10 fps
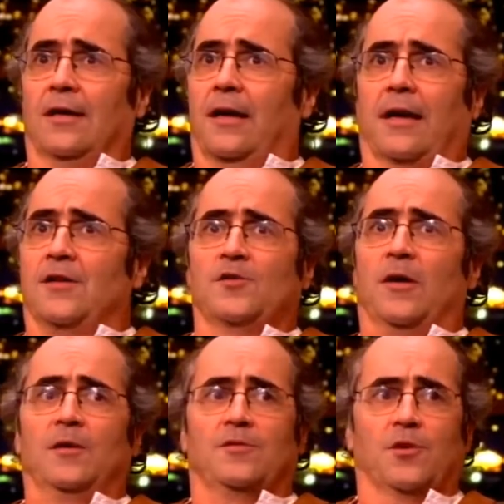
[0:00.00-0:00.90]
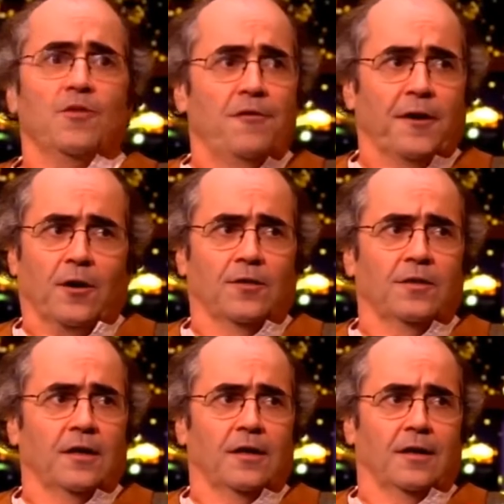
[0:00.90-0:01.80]
is doing terrific on
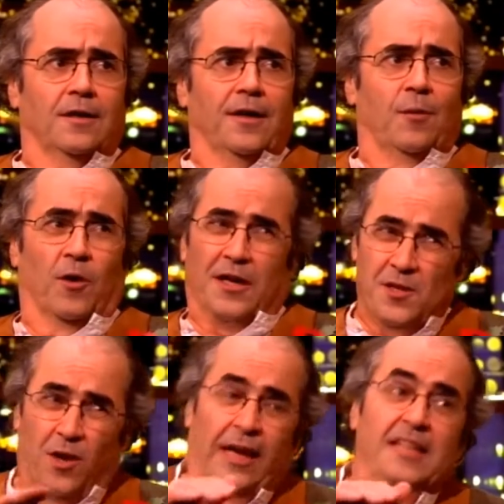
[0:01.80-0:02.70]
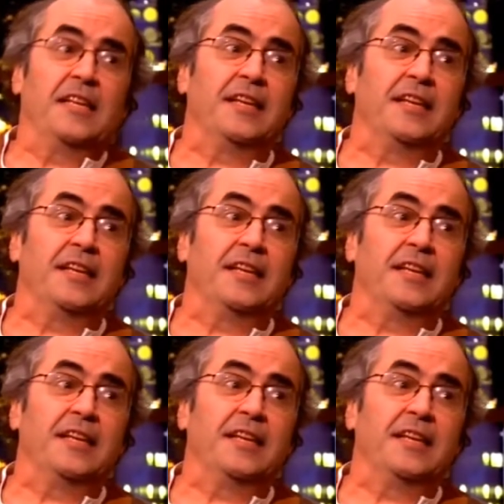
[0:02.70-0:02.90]
the network, it's not like it's in